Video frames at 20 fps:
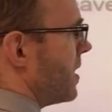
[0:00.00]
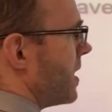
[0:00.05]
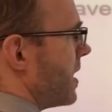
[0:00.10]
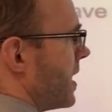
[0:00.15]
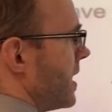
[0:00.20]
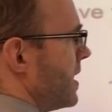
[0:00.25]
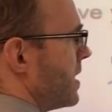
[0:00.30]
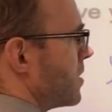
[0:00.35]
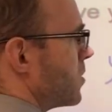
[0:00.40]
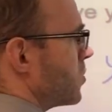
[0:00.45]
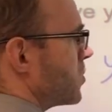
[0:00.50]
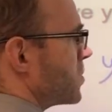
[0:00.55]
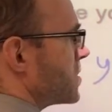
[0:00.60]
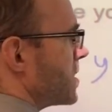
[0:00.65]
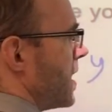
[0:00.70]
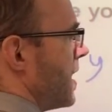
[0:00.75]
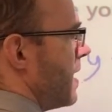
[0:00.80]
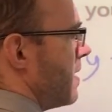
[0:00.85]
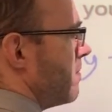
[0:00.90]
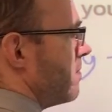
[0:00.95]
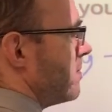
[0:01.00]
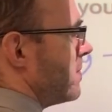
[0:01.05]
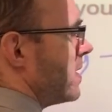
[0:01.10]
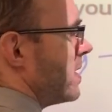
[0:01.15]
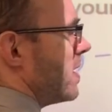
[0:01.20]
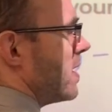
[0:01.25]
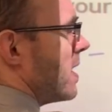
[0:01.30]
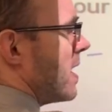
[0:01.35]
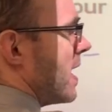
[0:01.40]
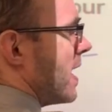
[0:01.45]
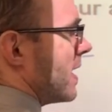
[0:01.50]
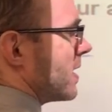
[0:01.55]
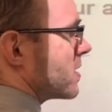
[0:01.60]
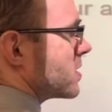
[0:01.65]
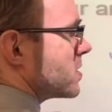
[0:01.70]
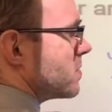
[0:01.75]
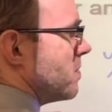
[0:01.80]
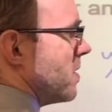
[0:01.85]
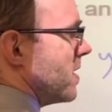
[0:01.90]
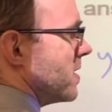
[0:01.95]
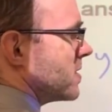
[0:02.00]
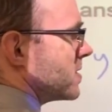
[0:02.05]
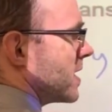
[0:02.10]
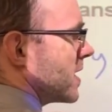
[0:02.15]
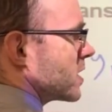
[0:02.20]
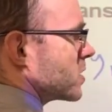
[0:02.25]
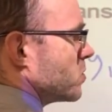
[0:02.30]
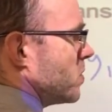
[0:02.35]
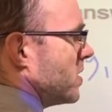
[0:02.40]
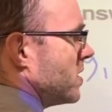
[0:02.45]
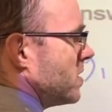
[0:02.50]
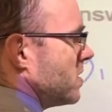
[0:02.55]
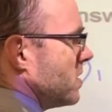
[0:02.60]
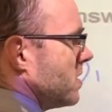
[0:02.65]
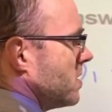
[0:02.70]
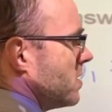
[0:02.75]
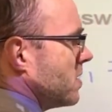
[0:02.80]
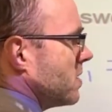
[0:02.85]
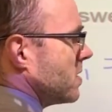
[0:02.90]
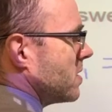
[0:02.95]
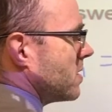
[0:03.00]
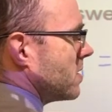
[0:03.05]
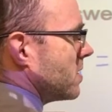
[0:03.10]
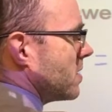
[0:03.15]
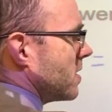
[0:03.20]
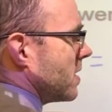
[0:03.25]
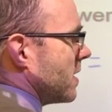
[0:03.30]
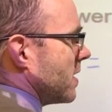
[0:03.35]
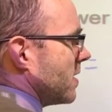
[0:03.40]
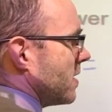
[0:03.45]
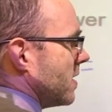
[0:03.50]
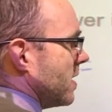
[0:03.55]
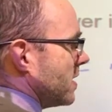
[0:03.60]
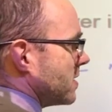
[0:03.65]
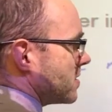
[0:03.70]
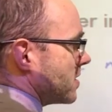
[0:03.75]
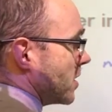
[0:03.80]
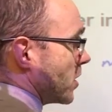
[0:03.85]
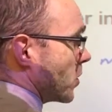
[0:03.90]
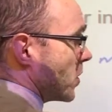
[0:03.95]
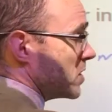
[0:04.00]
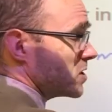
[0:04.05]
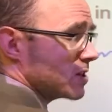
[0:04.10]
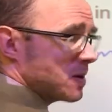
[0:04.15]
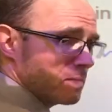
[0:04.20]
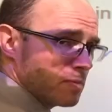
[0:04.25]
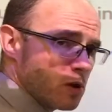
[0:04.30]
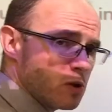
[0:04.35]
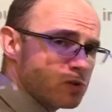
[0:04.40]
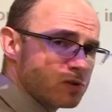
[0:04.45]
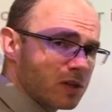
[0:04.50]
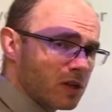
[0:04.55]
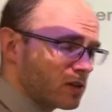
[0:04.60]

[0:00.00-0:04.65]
equals mx minus x1. That's the equation I'm using, you